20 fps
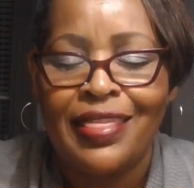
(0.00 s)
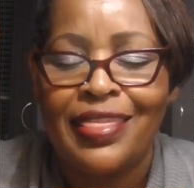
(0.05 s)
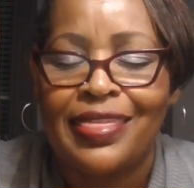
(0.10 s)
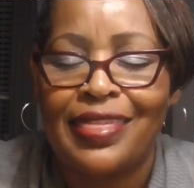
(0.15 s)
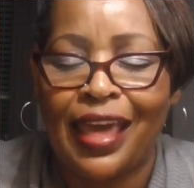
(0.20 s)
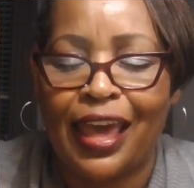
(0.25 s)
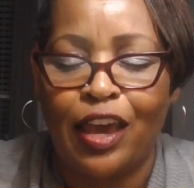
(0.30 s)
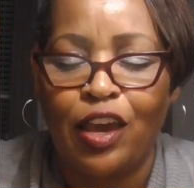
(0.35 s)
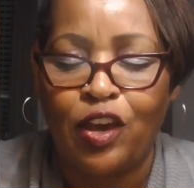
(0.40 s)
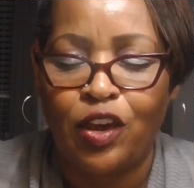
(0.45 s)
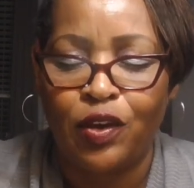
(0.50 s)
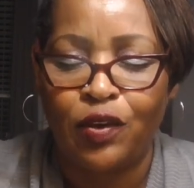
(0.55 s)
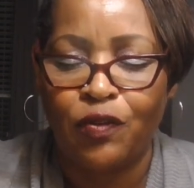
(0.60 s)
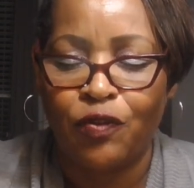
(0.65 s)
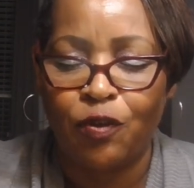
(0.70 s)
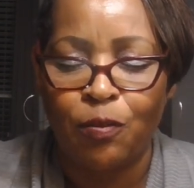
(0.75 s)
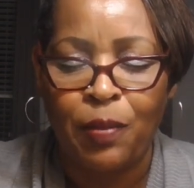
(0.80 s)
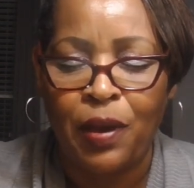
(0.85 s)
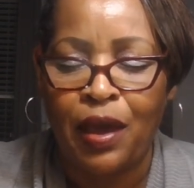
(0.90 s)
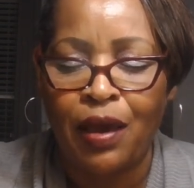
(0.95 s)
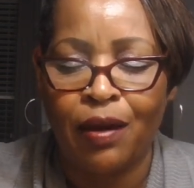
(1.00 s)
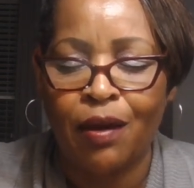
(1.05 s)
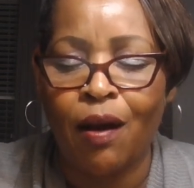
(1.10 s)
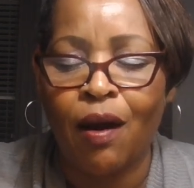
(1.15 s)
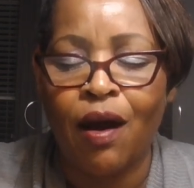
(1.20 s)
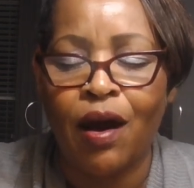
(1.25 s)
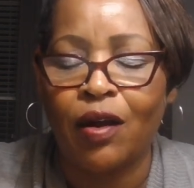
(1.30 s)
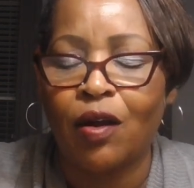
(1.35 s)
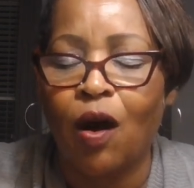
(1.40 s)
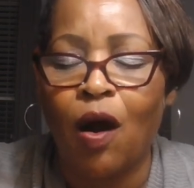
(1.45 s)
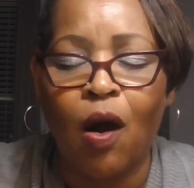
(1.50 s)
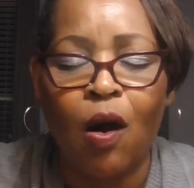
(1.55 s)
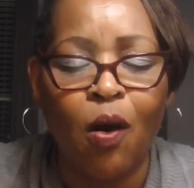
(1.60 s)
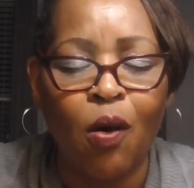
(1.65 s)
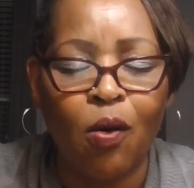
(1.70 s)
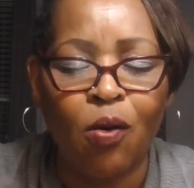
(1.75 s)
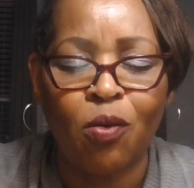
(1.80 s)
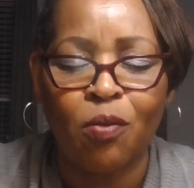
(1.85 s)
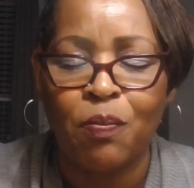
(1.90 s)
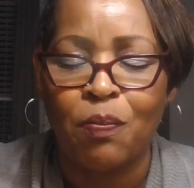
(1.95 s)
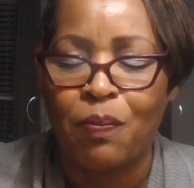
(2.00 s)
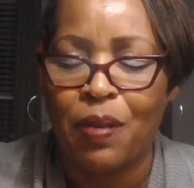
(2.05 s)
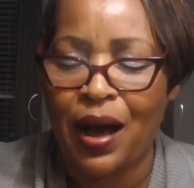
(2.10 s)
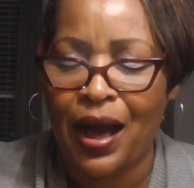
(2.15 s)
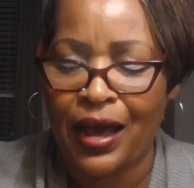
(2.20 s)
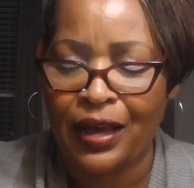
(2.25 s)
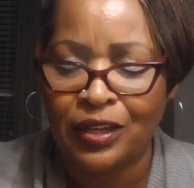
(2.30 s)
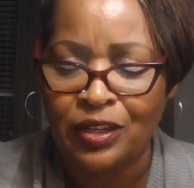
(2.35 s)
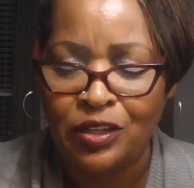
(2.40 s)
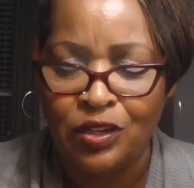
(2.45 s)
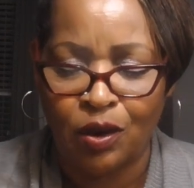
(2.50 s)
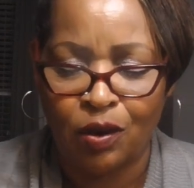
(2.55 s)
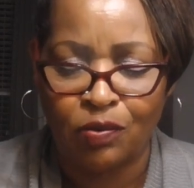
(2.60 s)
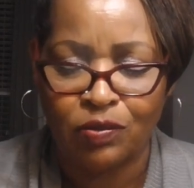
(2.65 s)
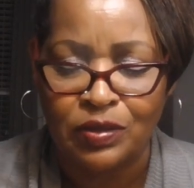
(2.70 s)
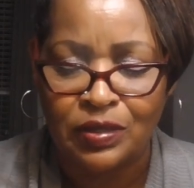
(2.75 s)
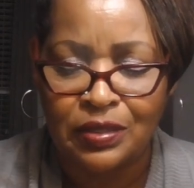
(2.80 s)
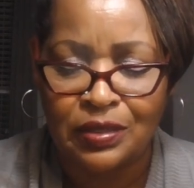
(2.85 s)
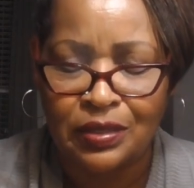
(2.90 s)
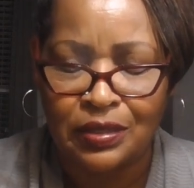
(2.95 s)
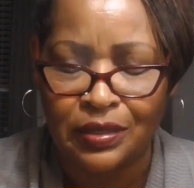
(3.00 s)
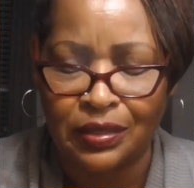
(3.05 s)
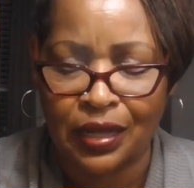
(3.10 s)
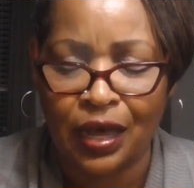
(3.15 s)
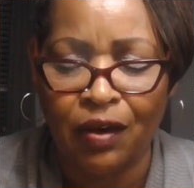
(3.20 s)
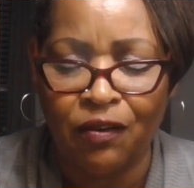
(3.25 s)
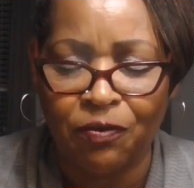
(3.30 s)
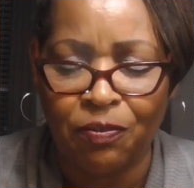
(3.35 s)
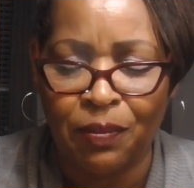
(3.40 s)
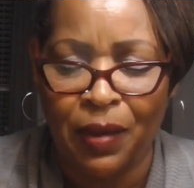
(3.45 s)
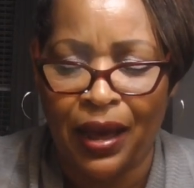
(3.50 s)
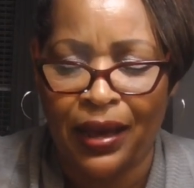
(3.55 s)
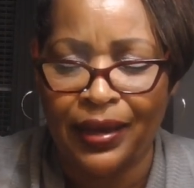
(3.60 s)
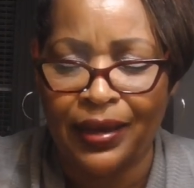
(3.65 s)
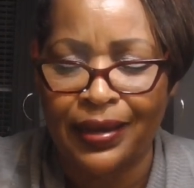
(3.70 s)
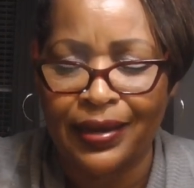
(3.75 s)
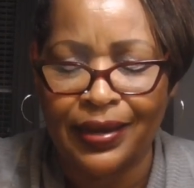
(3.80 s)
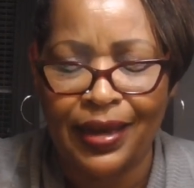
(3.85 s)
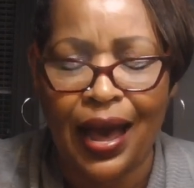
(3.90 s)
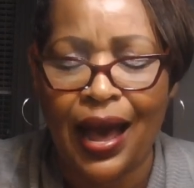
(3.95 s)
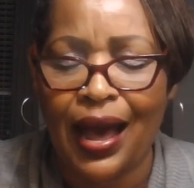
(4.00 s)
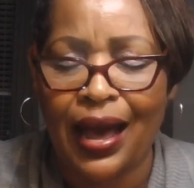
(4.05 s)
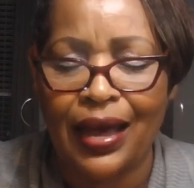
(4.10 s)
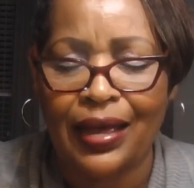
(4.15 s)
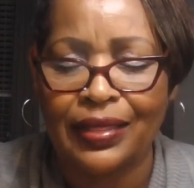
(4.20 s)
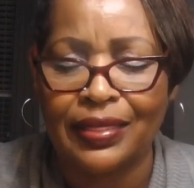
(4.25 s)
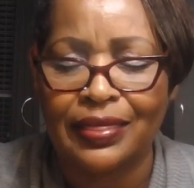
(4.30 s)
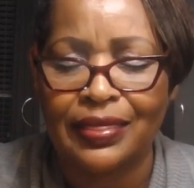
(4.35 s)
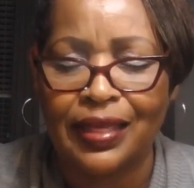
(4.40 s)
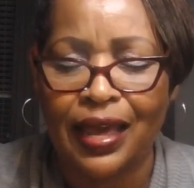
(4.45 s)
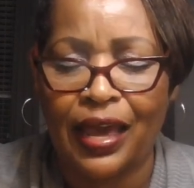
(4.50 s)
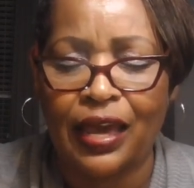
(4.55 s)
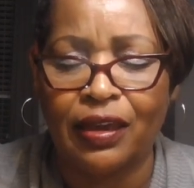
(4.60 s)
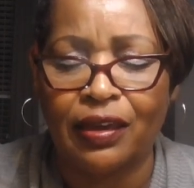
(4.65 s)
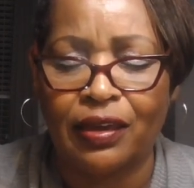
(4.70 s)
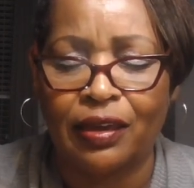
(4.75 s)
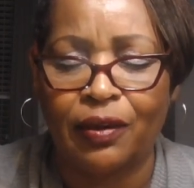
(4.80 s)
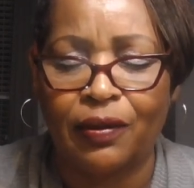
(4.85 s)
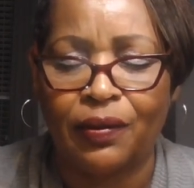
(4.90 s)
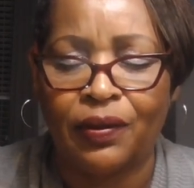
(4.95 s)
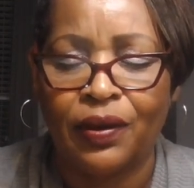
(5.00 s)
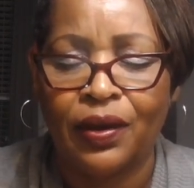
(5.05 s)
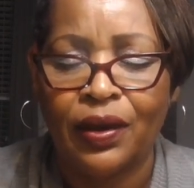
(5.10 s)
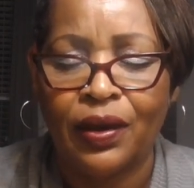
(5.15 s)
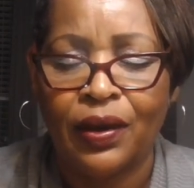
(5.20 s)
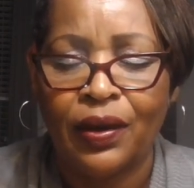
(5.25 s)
Thank you for being God all by yourself. My God, thank you.